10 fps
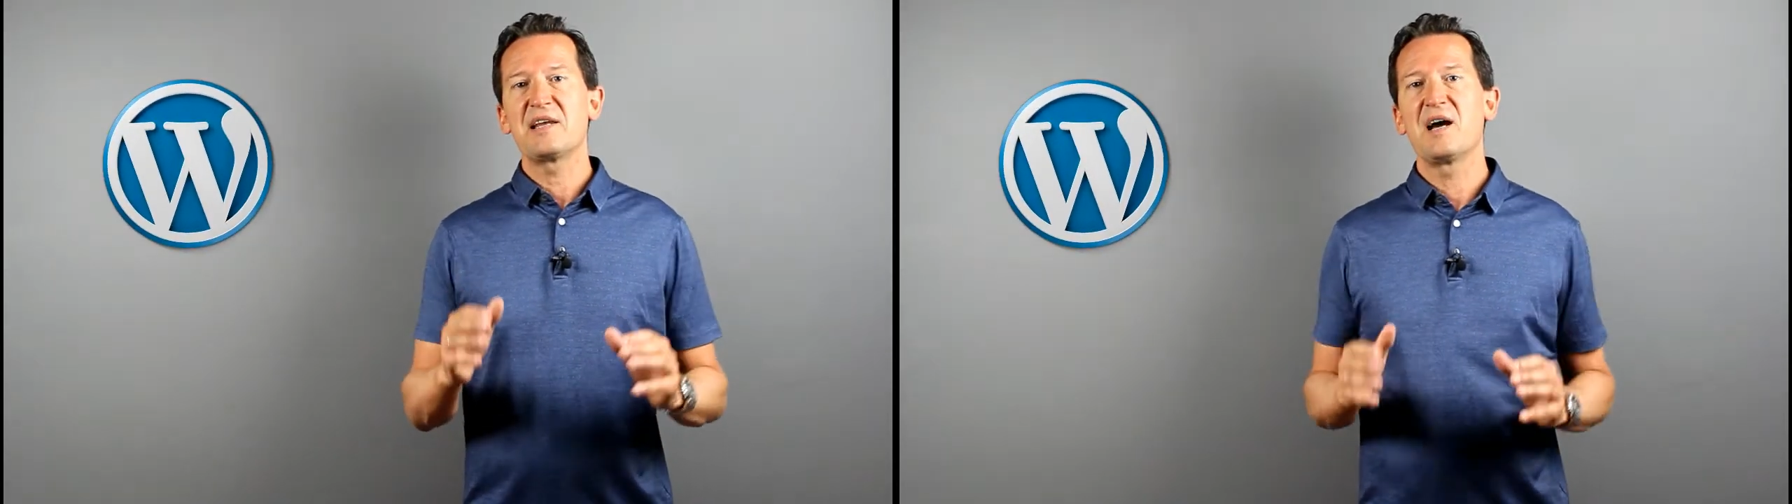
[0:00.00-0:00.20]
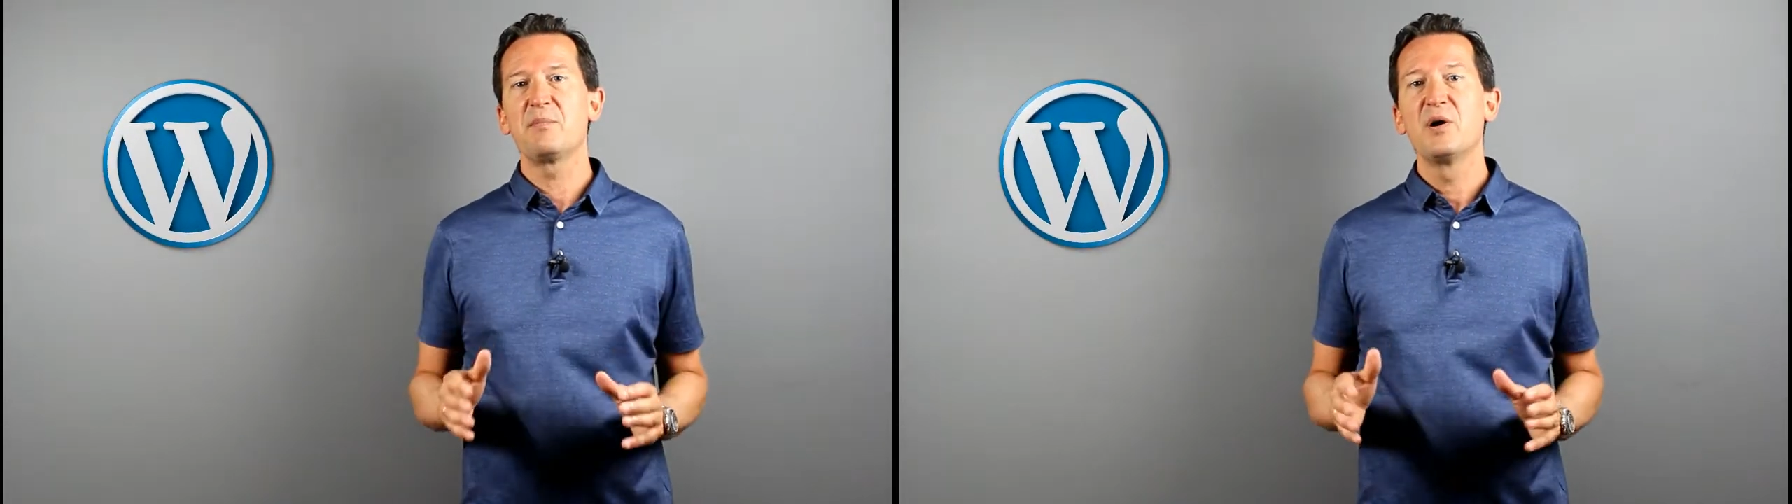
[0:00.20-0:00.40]
it
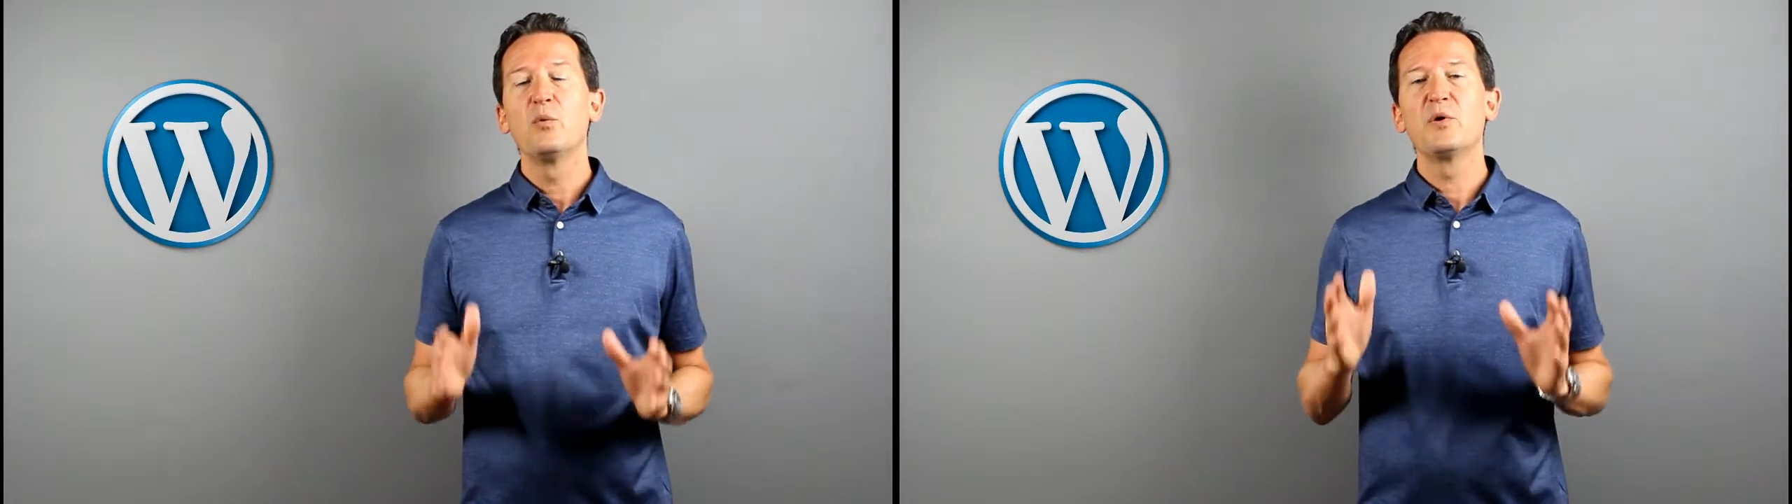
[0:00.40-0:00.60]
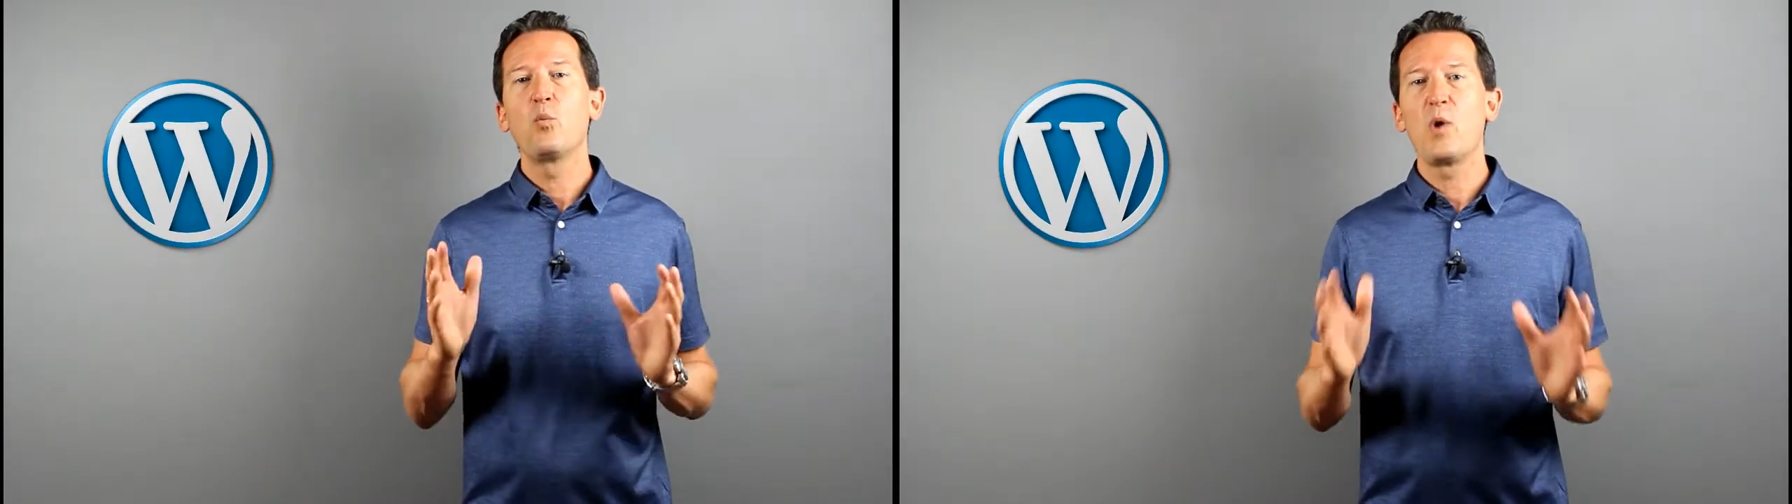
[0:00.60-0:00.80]
up
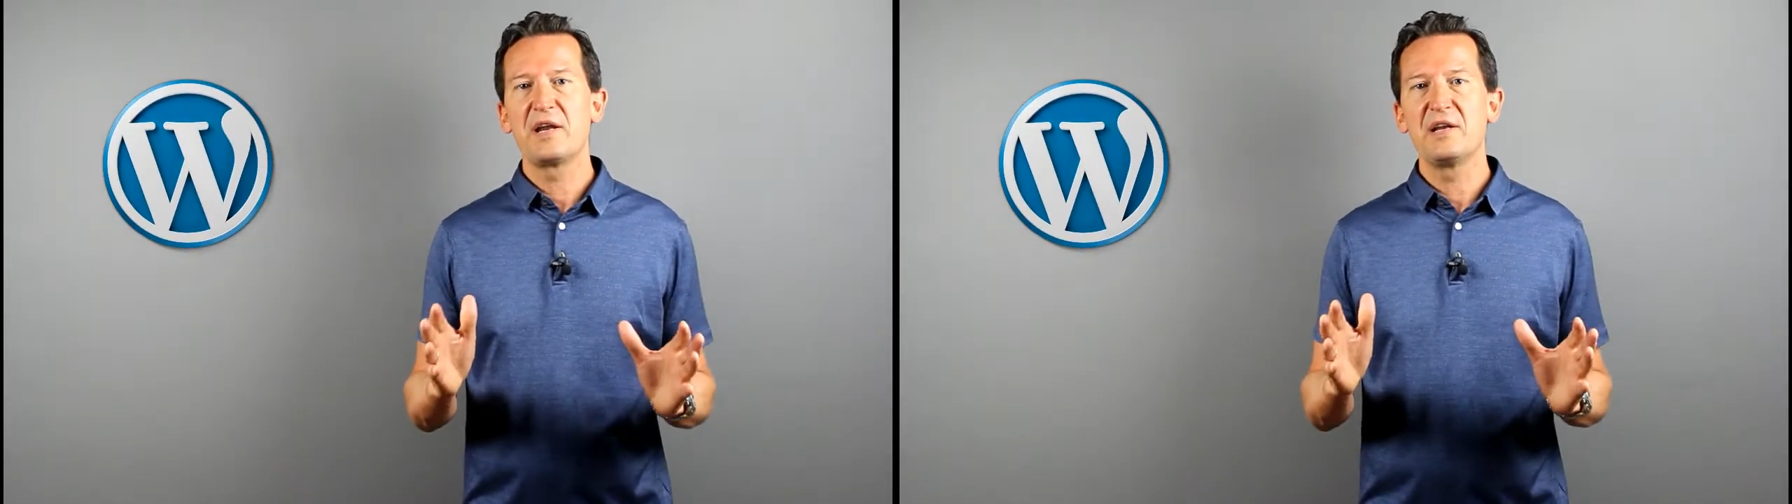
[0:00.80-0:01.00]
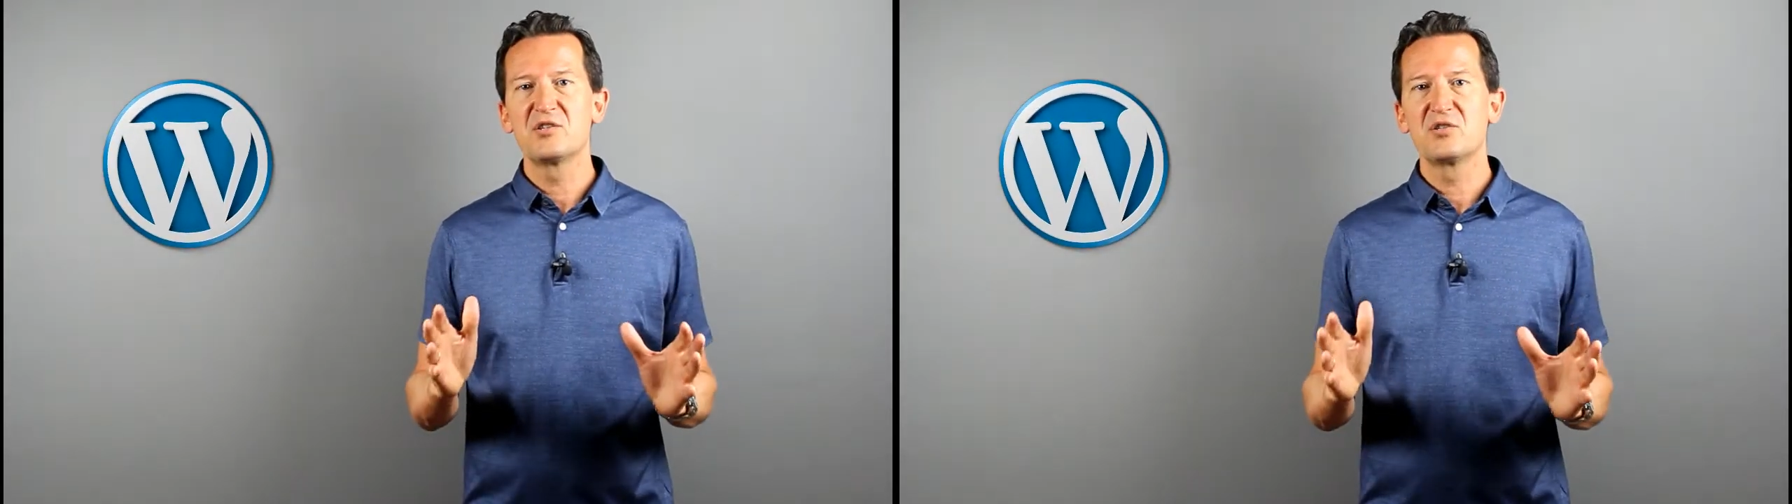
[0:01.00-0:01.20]
with one
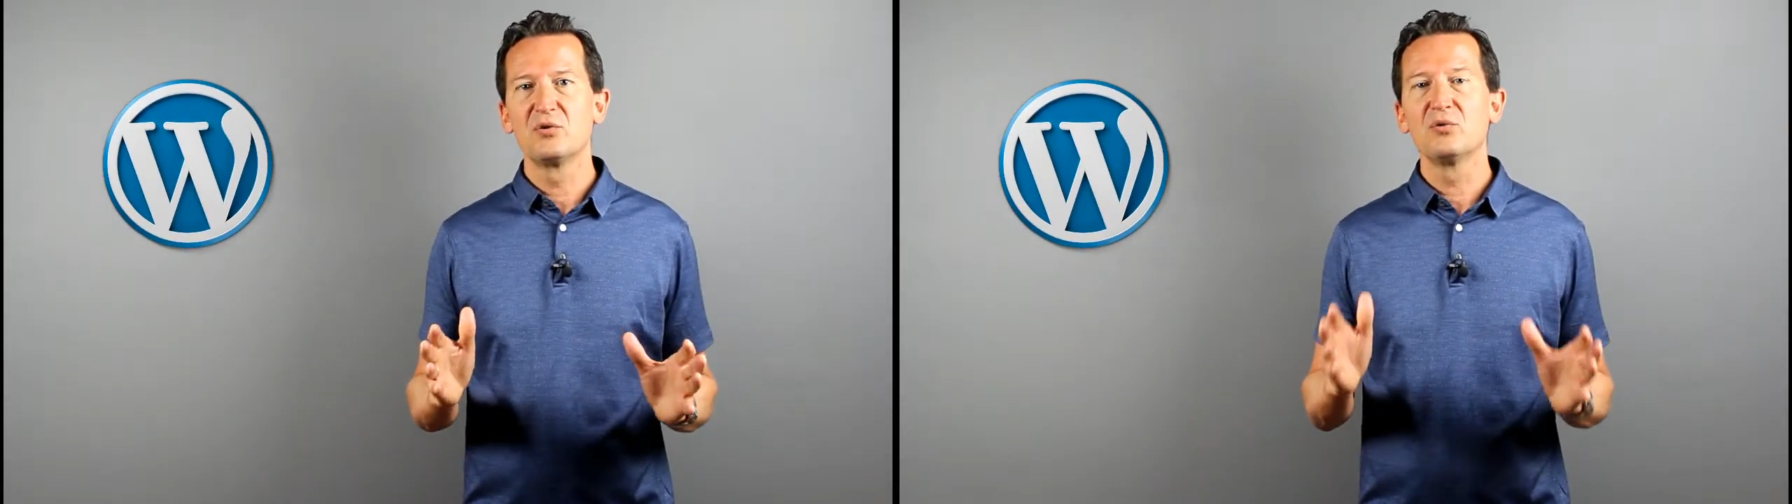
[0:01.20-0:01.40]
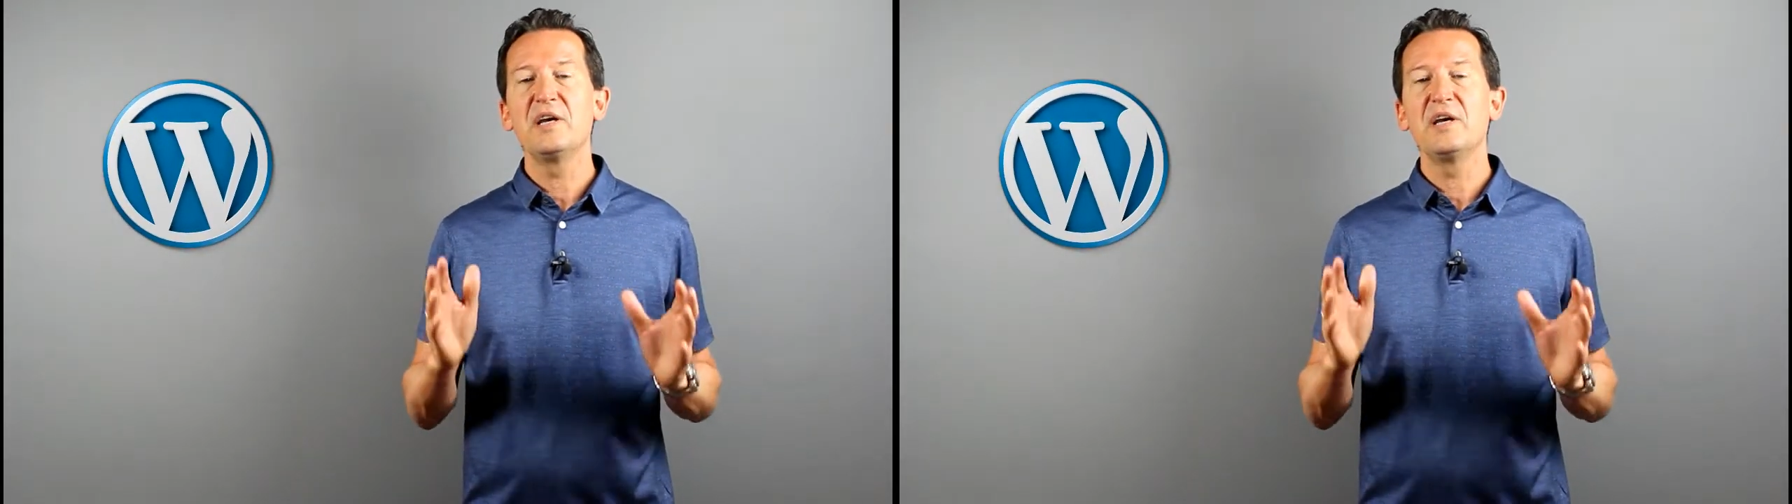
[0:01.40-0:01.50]
install.